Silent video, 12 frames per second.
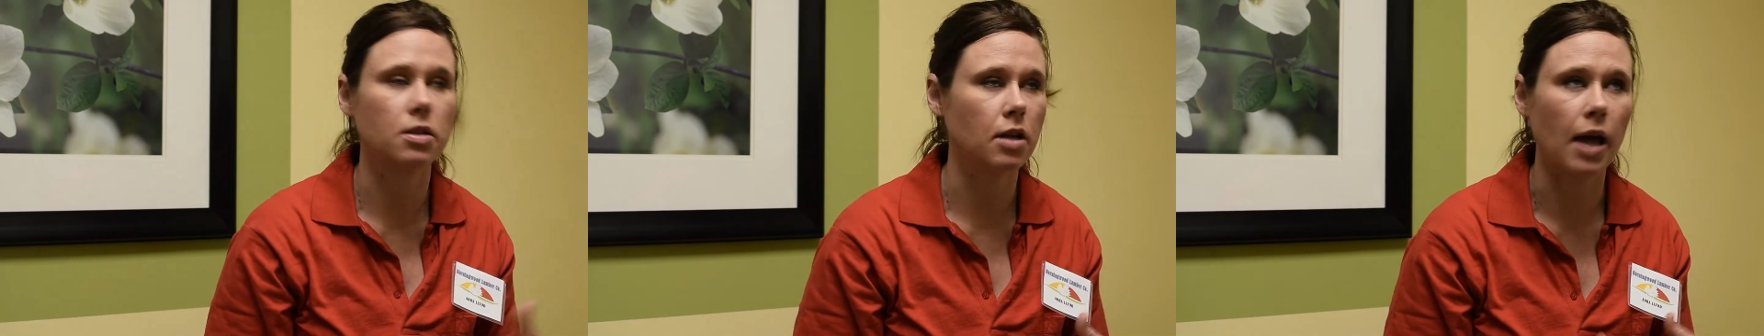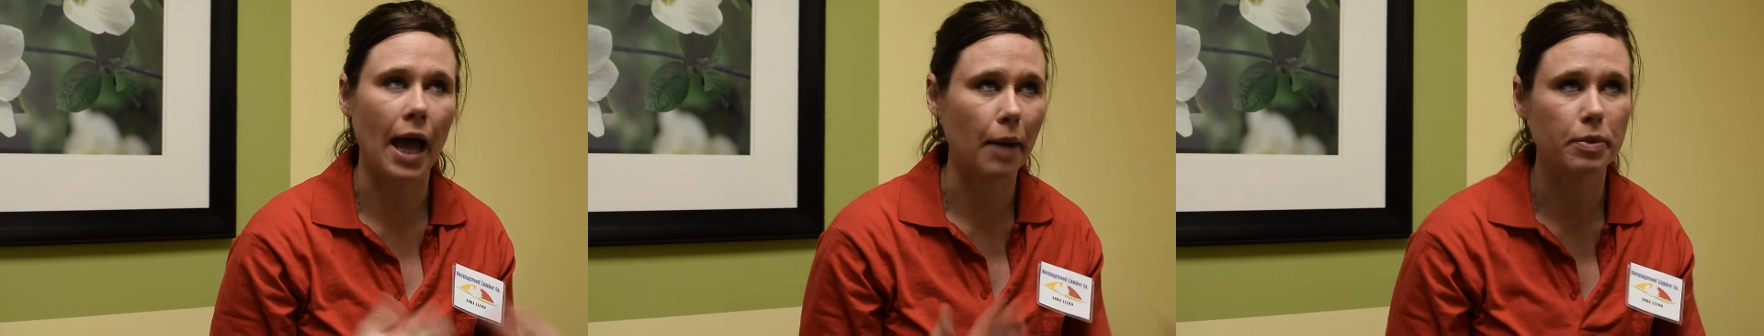
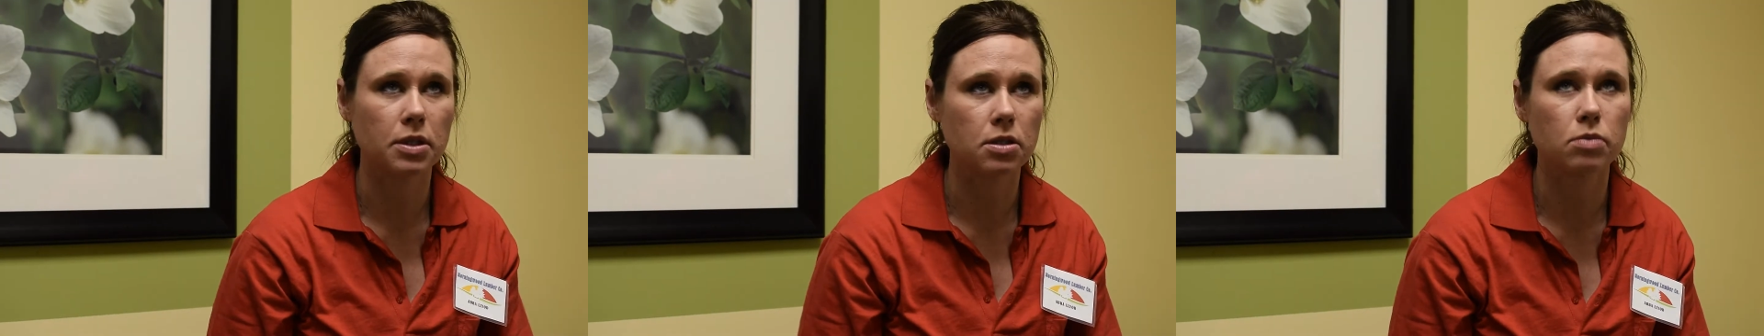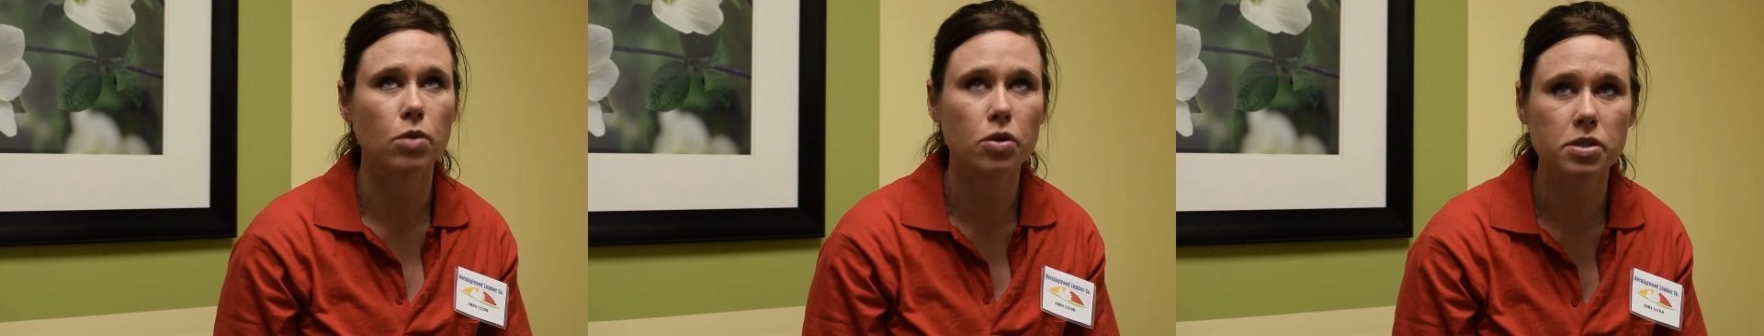happens
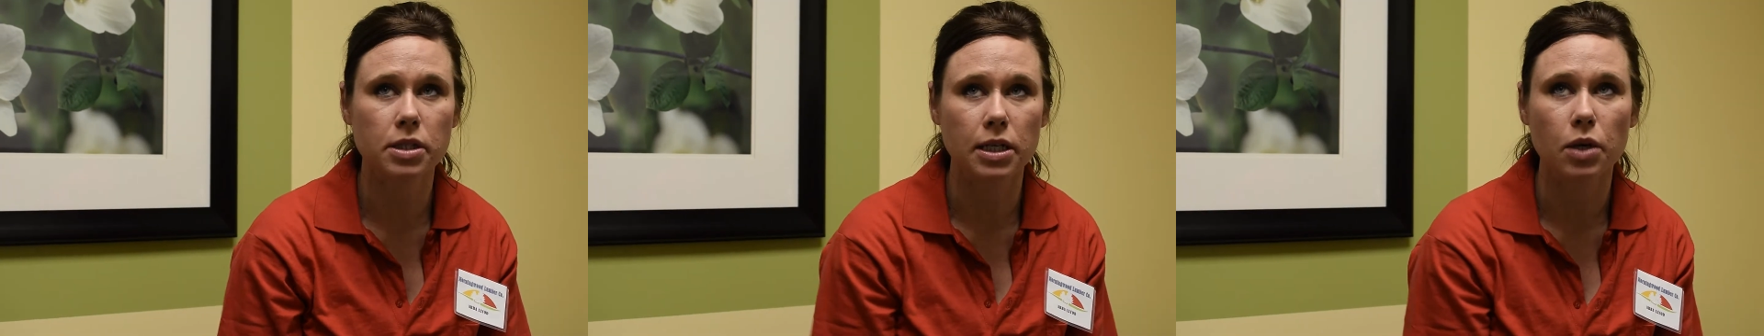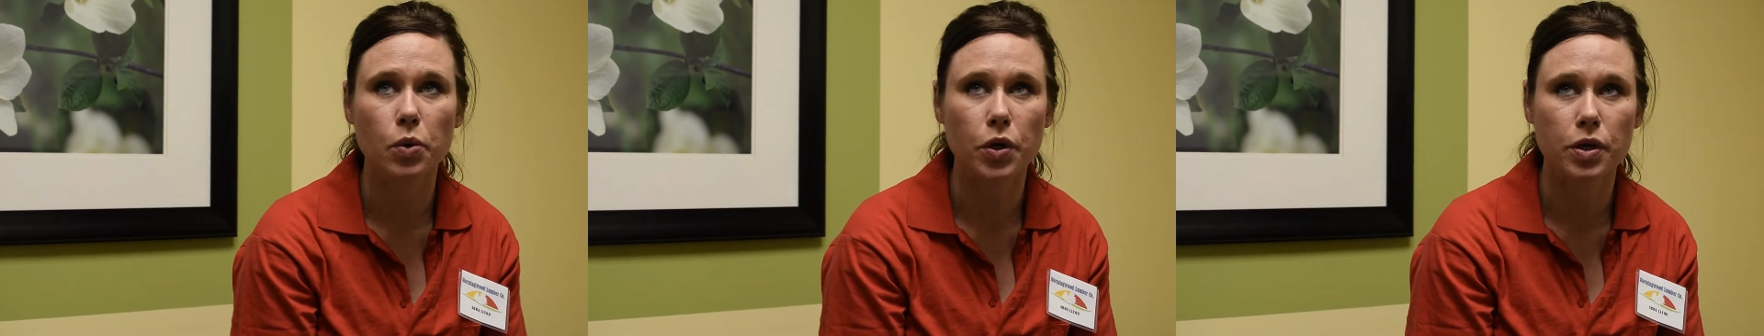mostly at
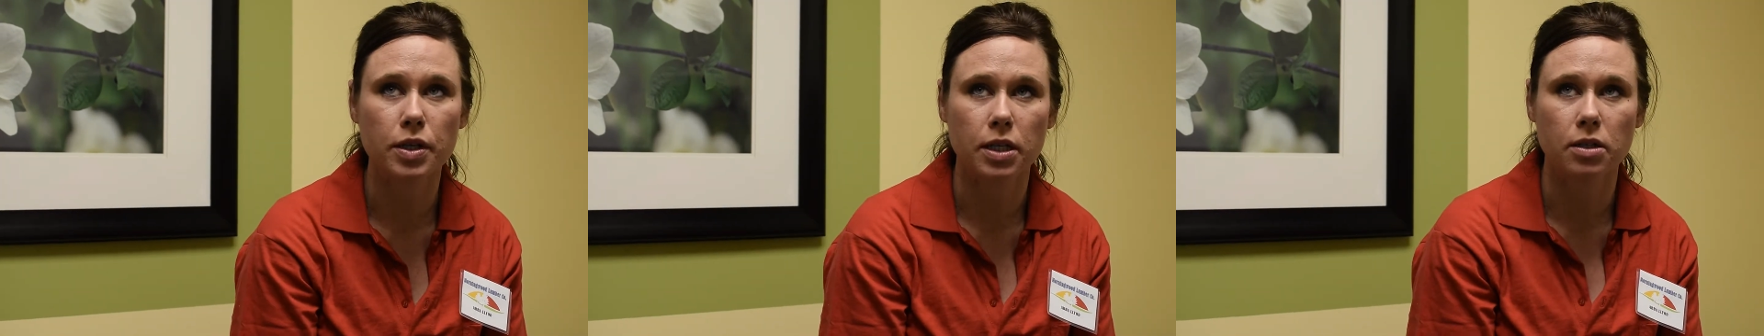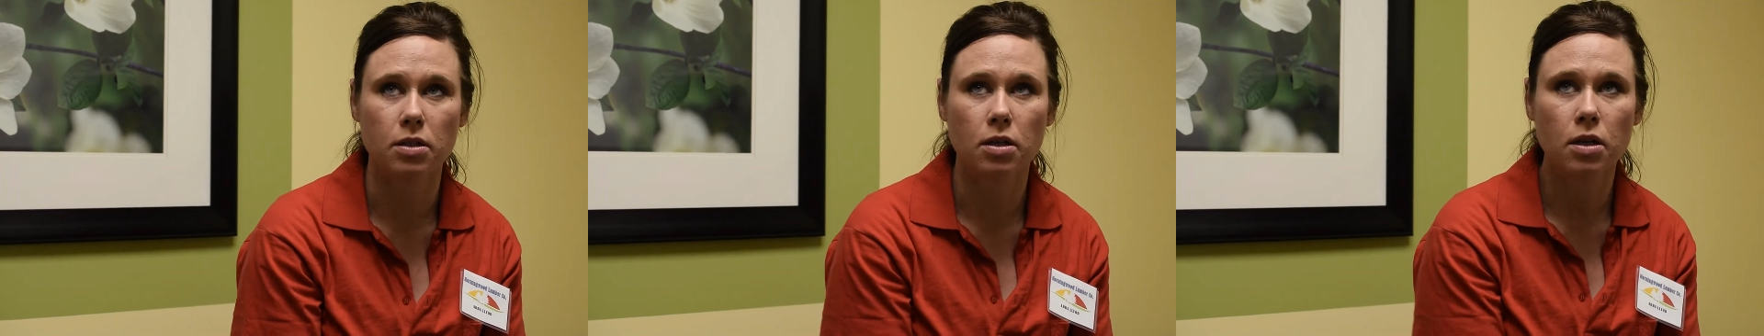work
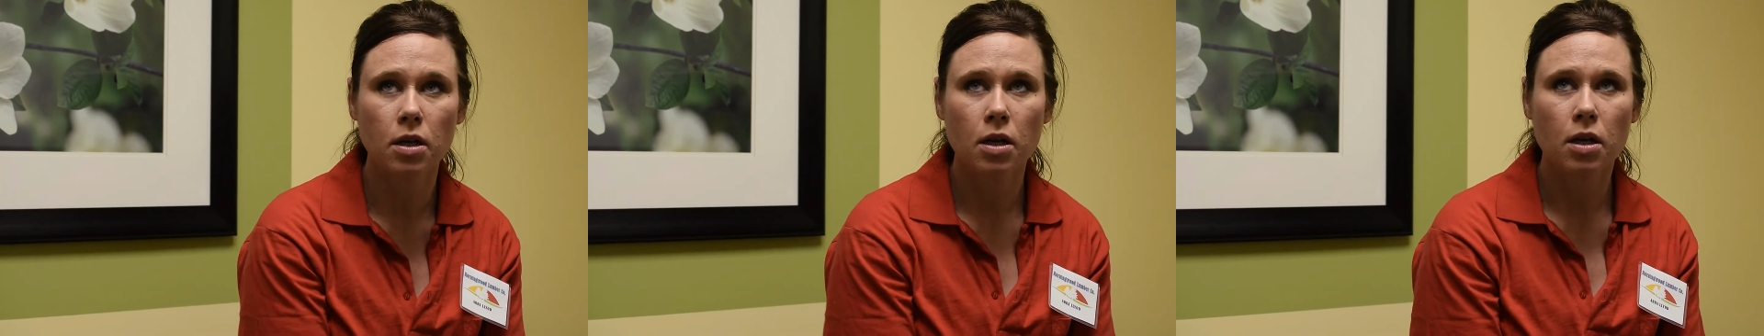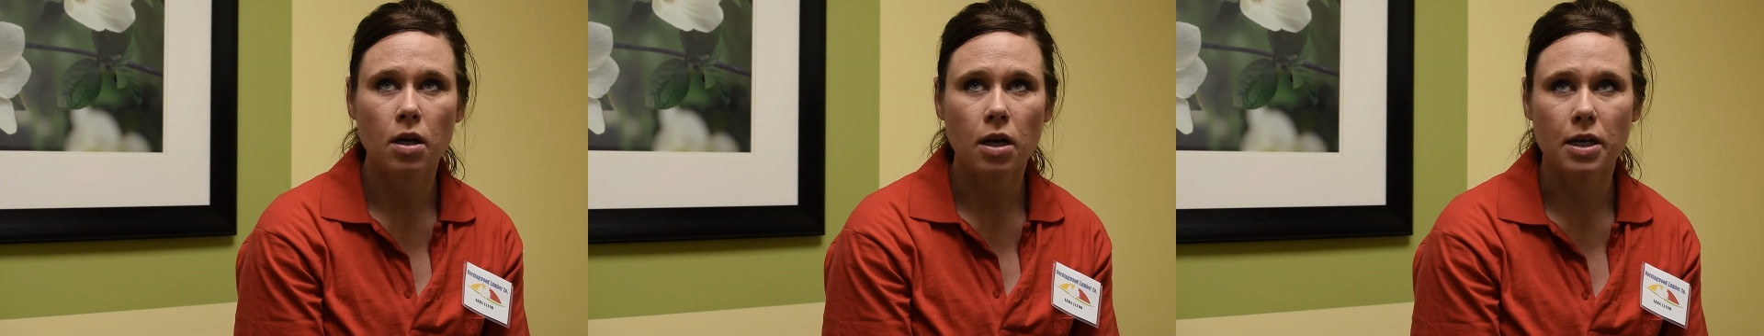and
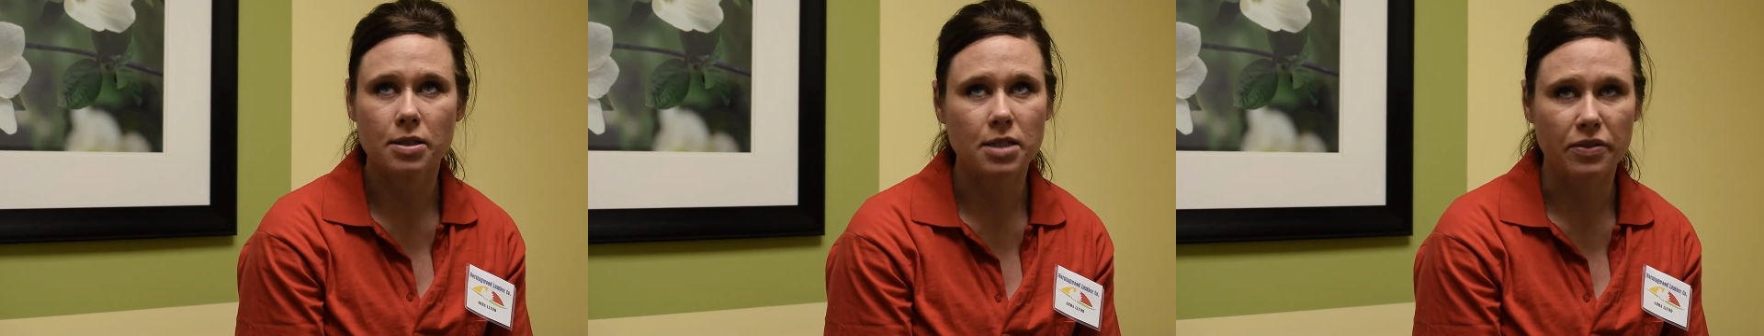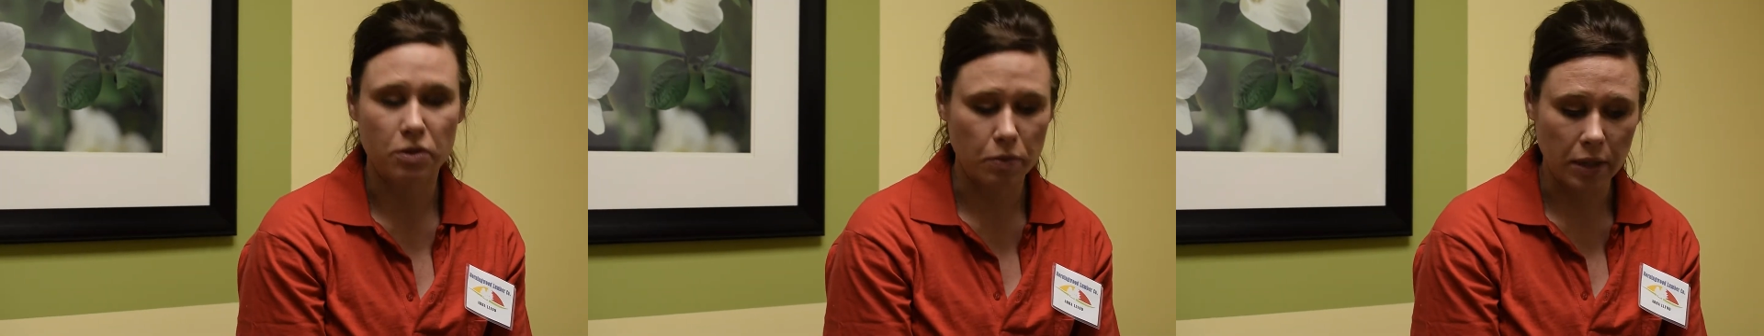at
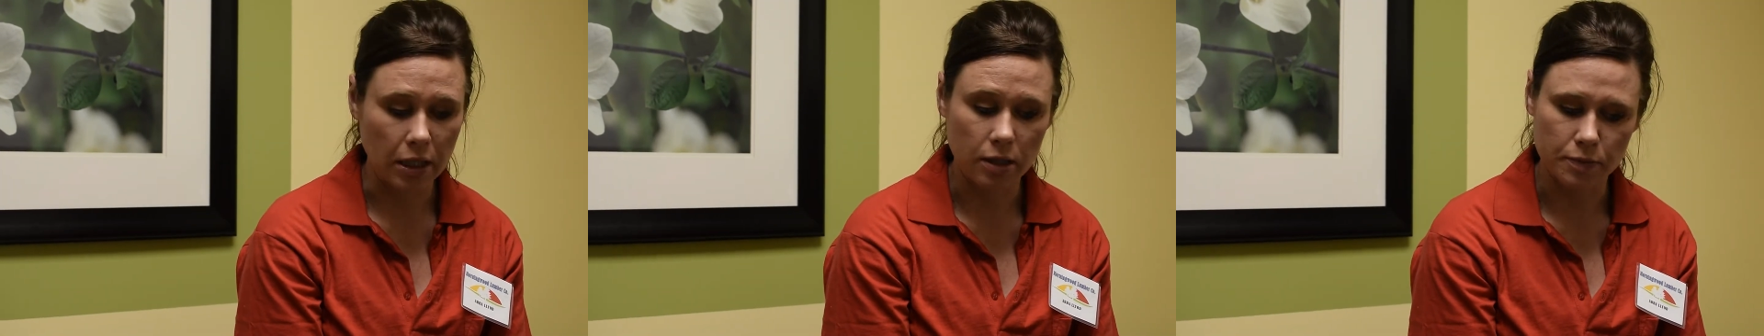7 p.m